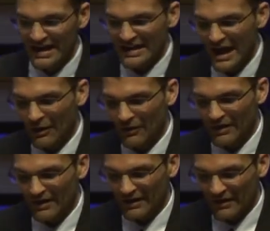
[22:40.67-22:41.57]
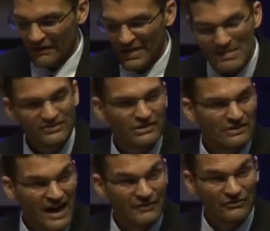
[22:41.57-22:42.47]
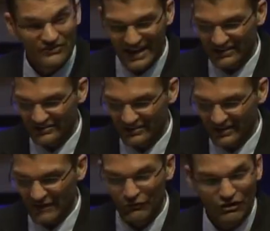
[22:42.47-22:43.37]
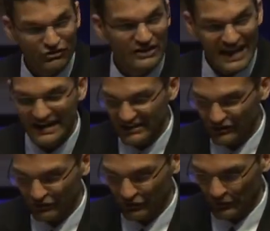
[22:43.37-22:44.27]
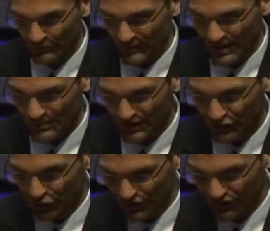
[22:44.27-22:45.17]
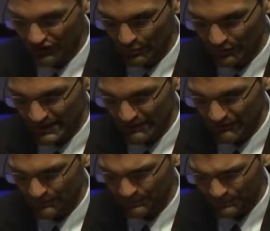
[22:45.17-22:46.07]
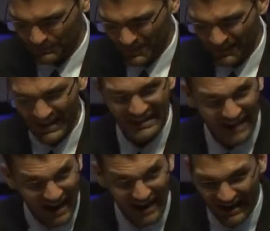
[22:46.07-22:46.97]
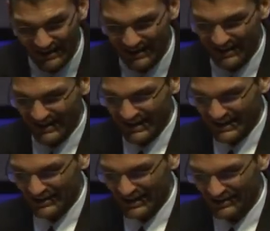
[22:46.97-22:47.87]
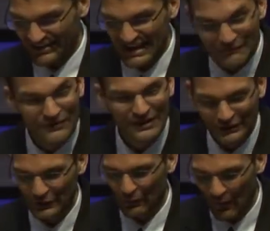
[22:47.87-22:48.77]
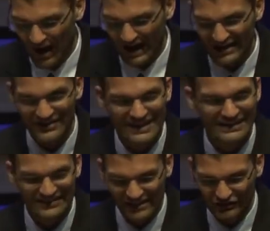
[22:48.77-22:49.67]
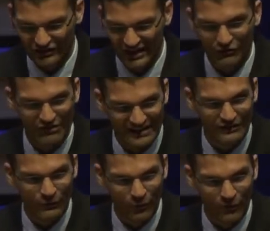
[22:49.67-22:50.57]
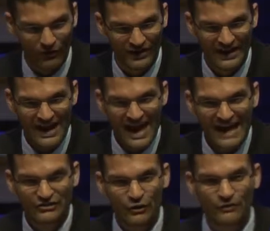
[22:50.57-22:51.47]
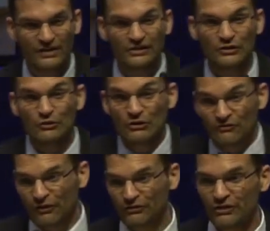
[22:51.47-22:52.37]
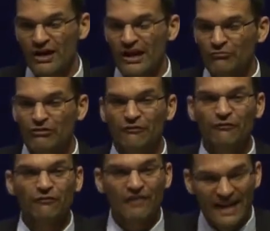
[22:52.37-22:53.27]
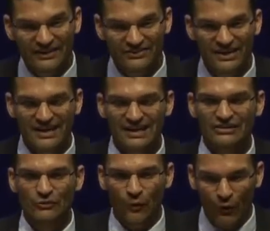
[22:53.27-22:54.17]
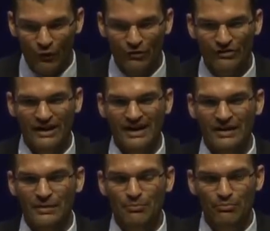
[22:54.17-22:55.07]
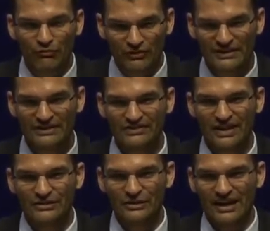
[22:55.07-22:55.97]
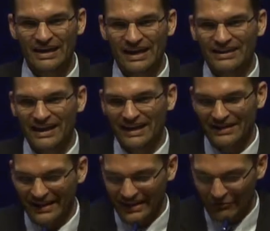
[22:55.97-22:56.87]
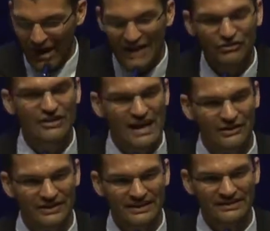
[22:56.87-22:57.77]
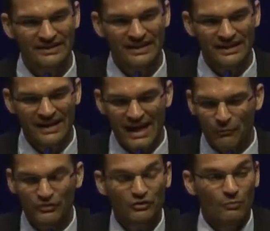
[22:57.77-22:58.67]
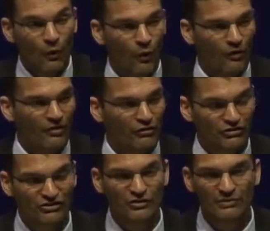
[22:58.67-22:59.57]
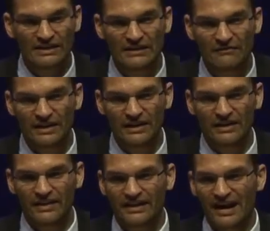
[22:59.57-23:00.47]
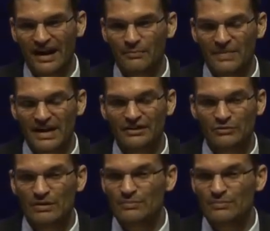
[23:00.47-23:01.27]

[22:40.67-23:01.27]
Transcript: Now, that makes a lot of sense if Christianity is true, because Christians believe that God is infinitely wise and intelligent and created the world, and so the universe reflects his order and, and brilliance and, and, and, and rationality. What's more, Christians believe that, that God made human